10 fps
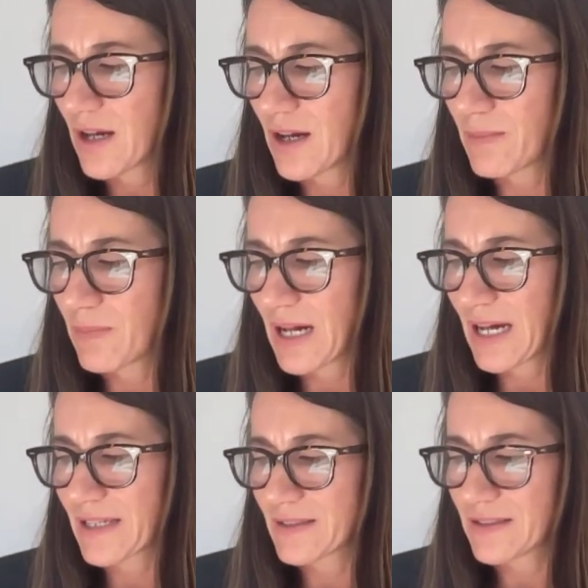And
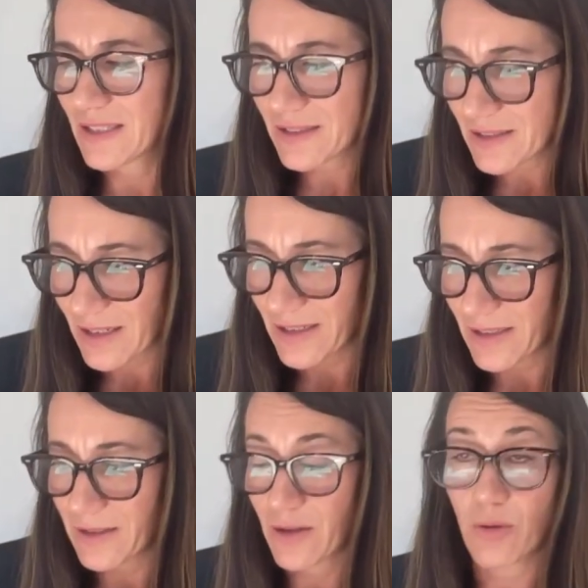the
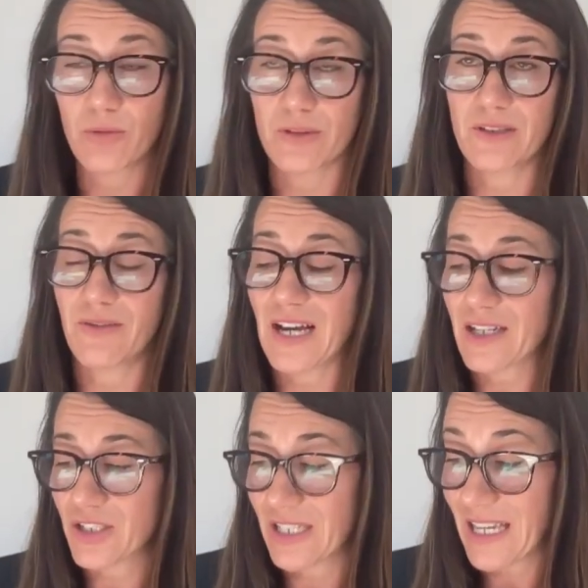underlying causes of
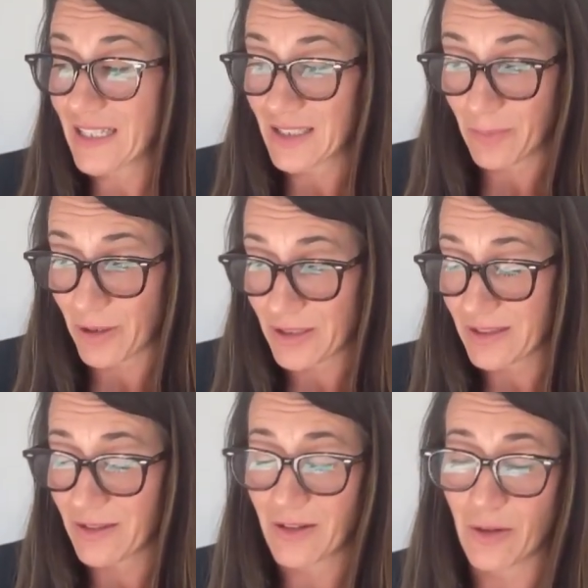action against the persons
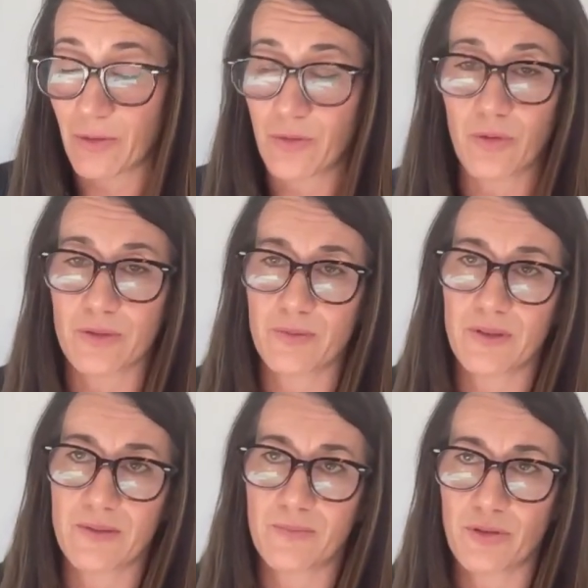unknown, of course,
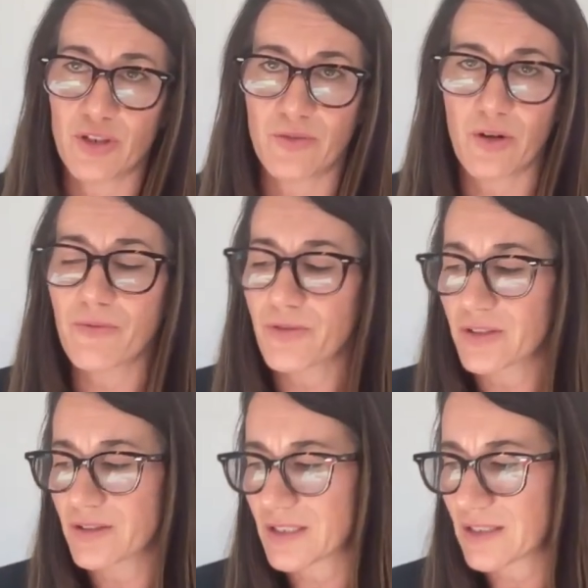was breach of
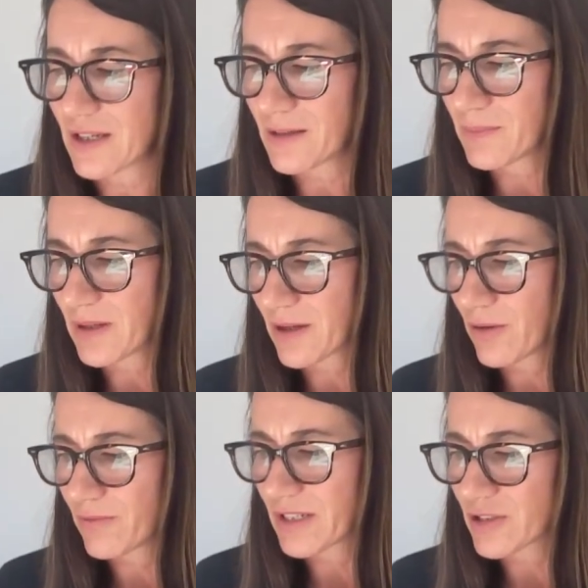confidence and
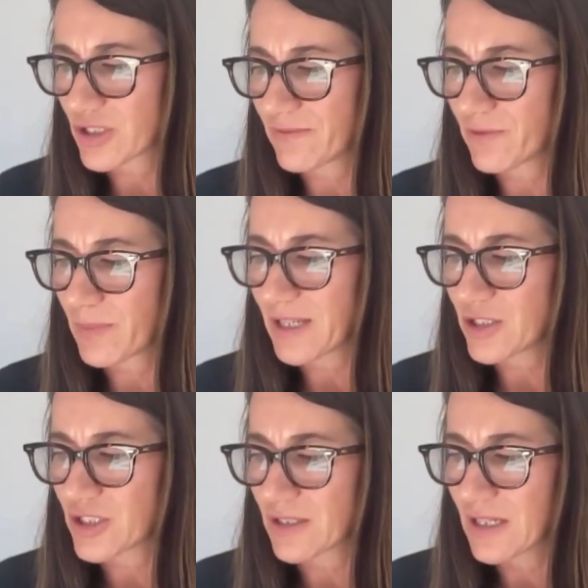confidential
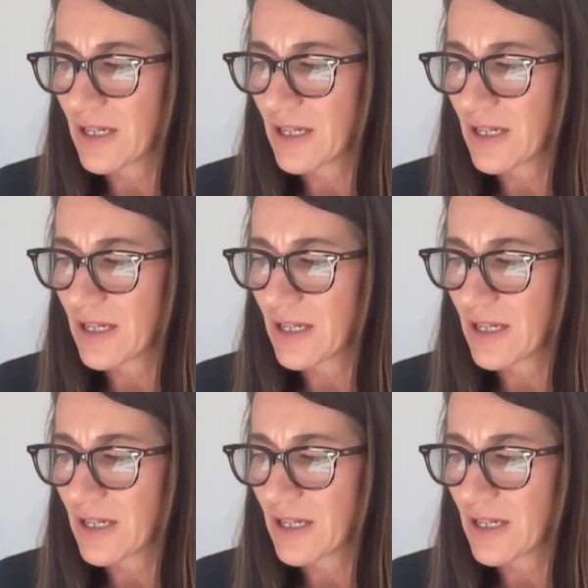information